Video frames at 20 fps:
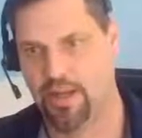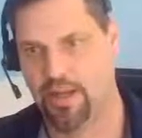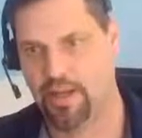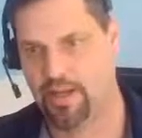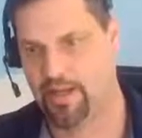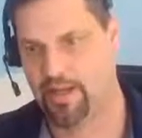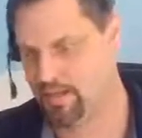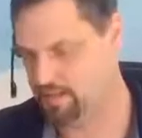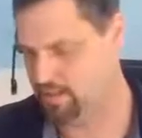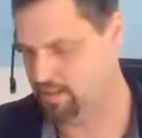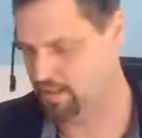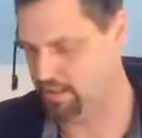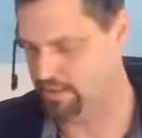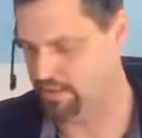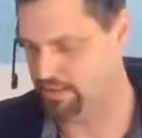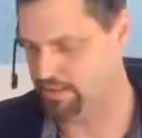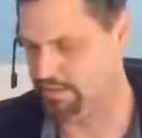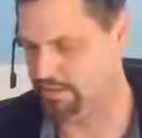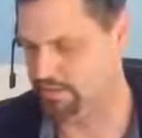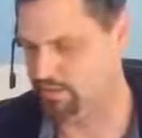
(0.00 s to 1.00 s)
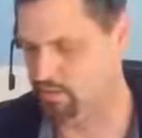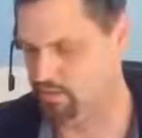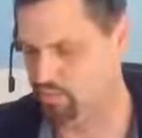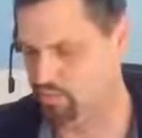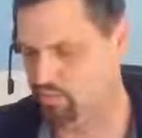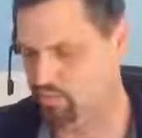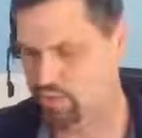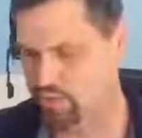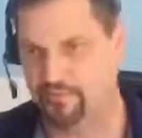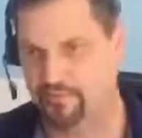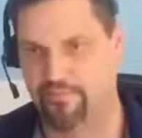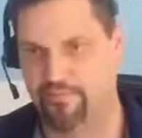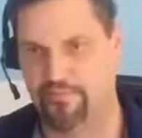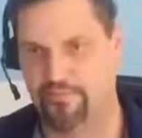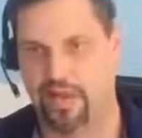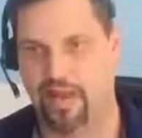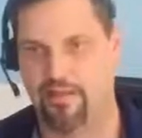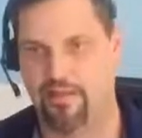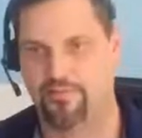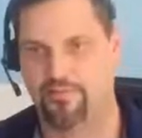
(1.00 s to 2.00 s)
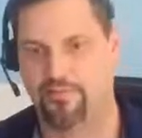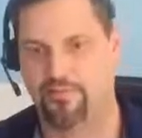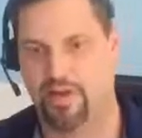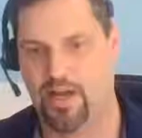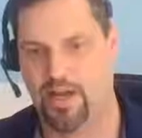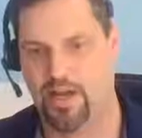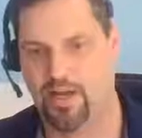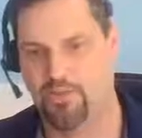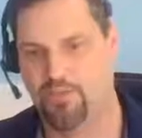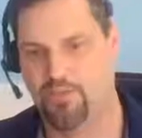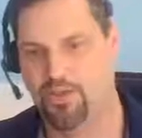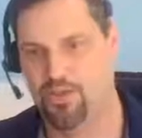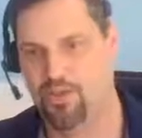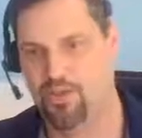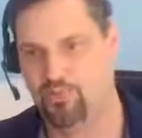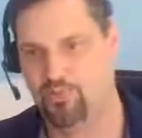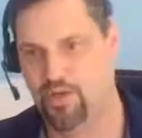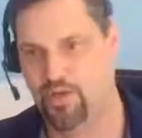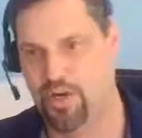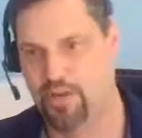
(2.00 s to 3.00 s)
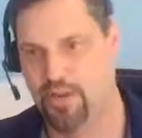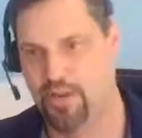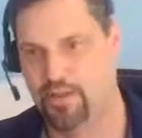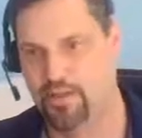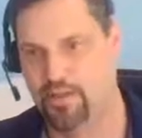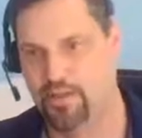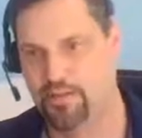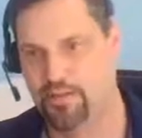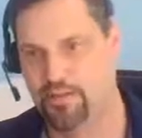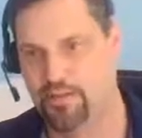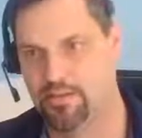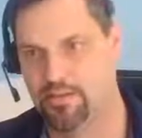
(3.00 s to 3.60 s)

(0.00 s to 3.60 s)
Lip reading: that has a 0.55 spread